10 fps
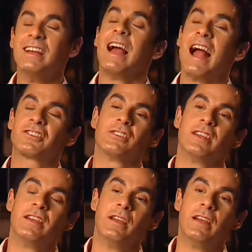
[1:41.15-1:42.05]

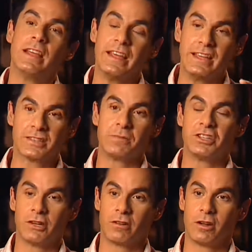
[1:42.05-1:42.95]
Actually, his
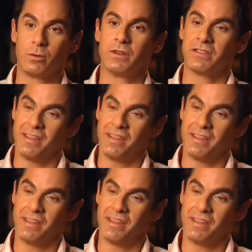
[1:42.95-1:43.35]
material was